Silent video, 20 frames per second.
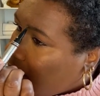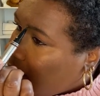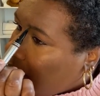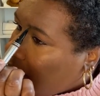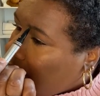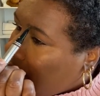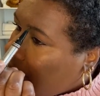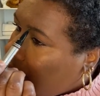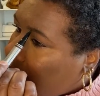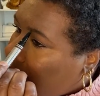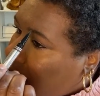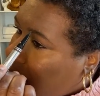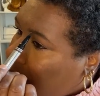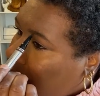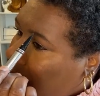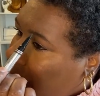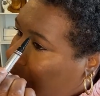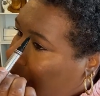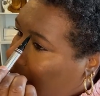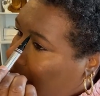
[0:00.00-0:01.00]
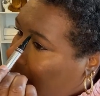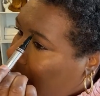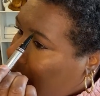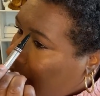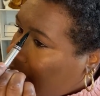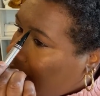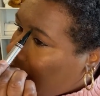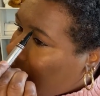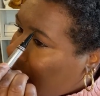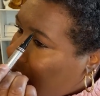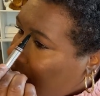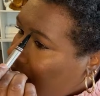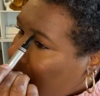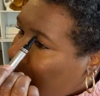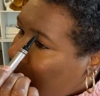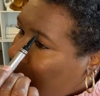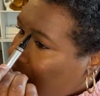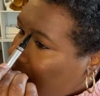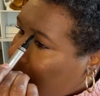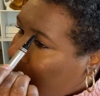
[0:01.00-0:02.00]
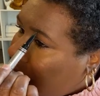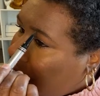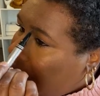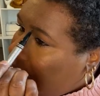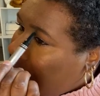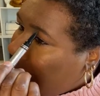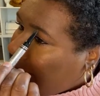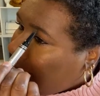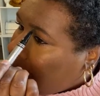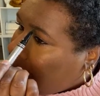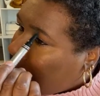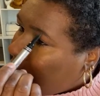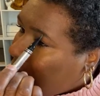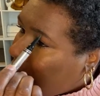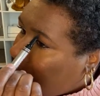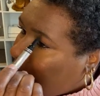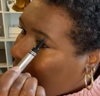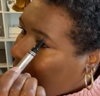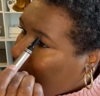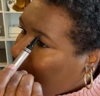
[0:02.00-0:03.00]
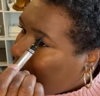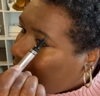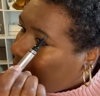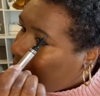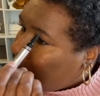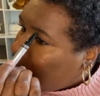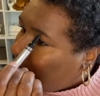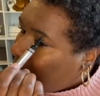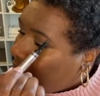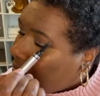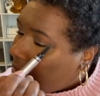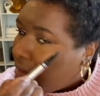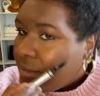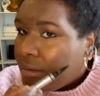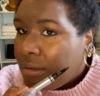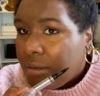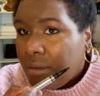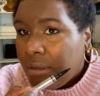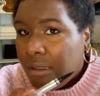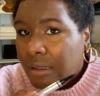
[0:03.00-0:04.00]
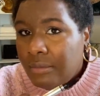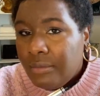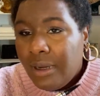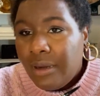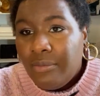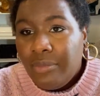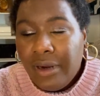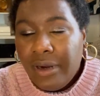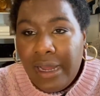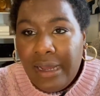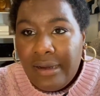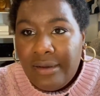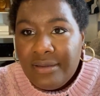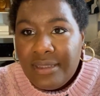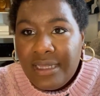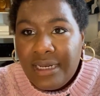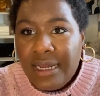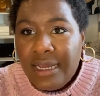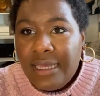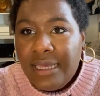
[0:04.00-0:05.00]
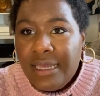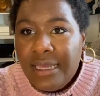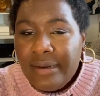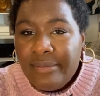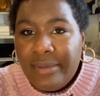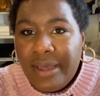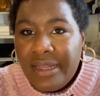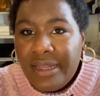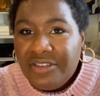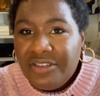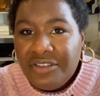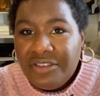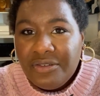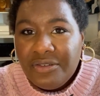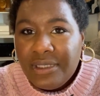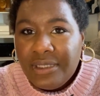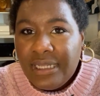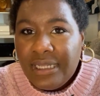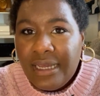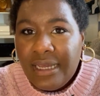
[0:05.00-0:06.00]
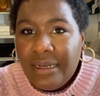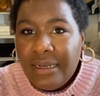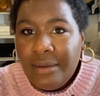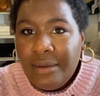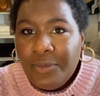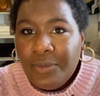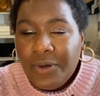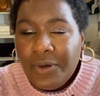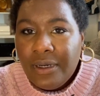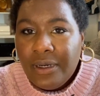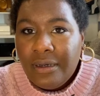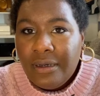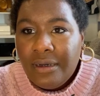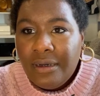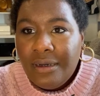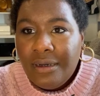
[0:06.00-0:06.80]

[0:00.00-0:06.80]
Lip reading: I remember back when I used to use black in my brows, and I can't imagine doing that anymore.